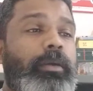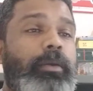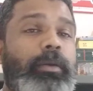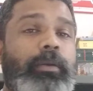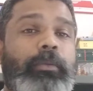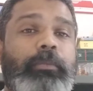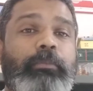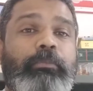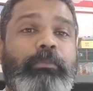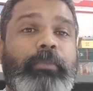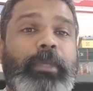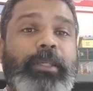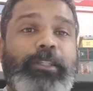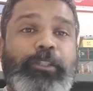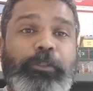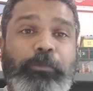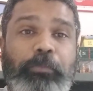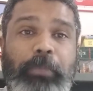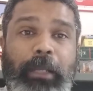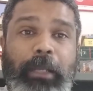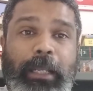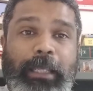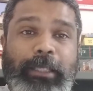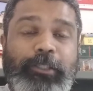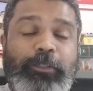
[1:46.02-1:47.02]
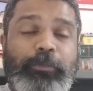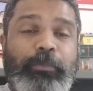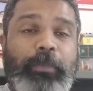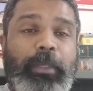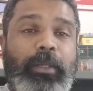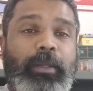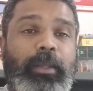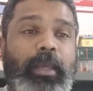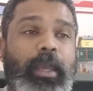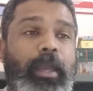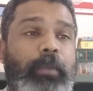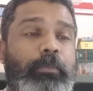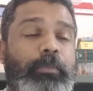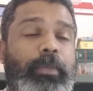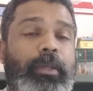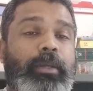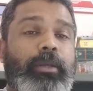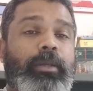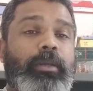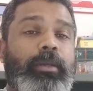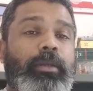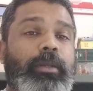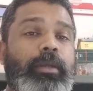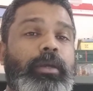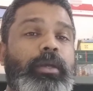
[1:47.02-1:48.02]
misplacement
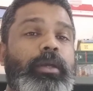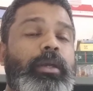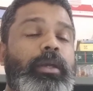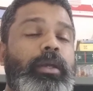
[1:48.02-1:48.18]
happened.